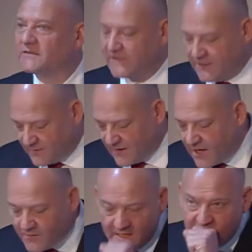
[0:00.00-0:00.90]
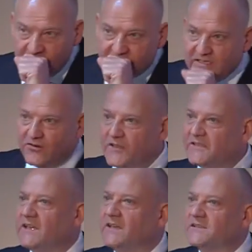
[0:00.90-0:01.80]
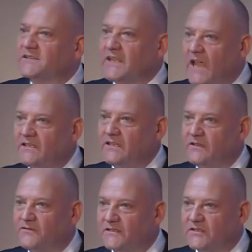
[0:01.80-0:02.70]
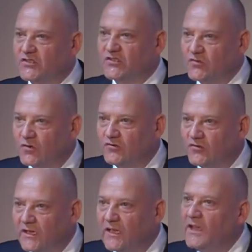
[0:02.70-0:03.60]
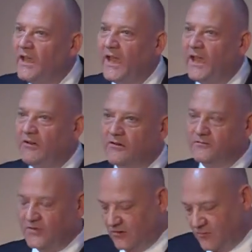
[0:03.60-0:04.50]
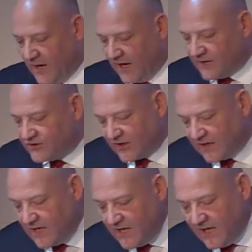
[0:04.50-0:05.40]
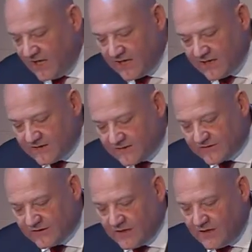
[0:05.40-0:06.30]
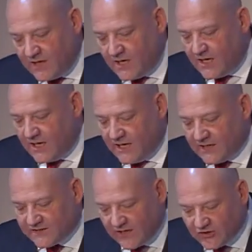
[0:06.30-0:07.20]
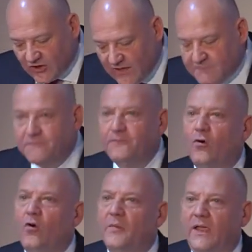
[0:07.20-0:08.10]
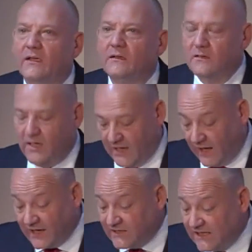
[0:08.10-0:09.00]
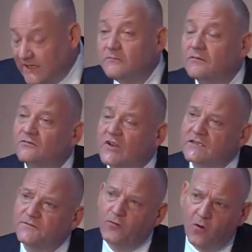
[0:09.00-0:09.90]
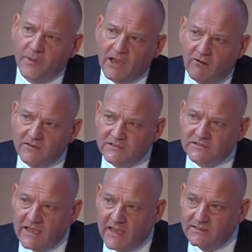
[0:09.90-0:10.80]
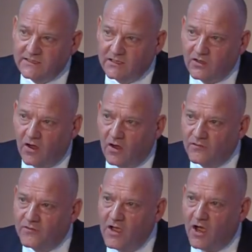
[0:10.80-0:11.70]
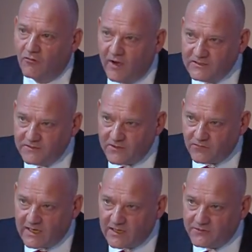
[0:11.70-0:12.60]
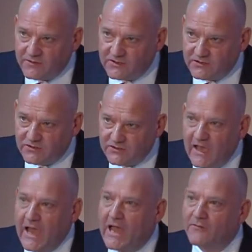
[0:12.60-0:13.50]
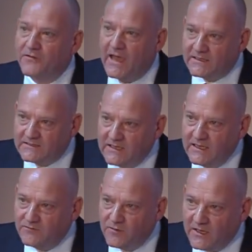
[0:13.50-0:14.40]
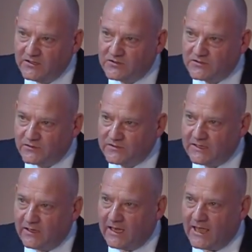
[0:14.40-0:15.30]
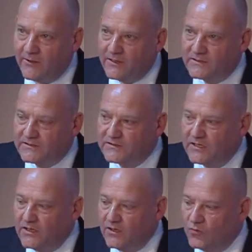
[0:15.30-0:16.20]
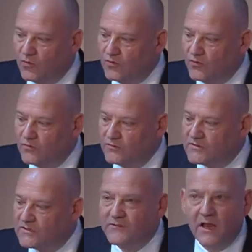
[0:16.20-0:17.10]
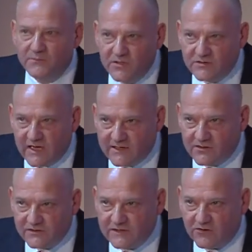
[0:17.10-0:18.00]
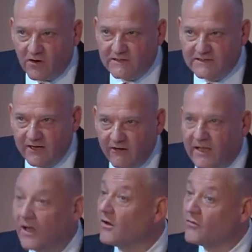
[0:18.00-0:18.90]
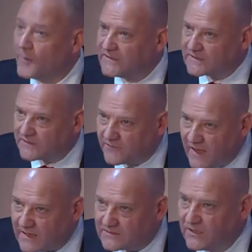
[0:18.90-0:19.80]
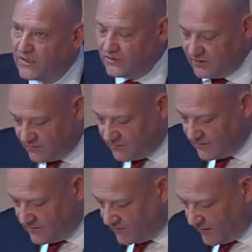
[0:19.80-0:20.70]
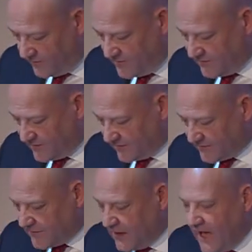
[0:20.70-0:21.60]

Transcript: of sleep and how this increasing understanding of this extraordinary era of neurobiology is essentially informing and indeed transforming our understanding of a range of different health conditions, how that information is also allowing us to develop new diagnostic criteria, and on the basis of that, new therapeutics.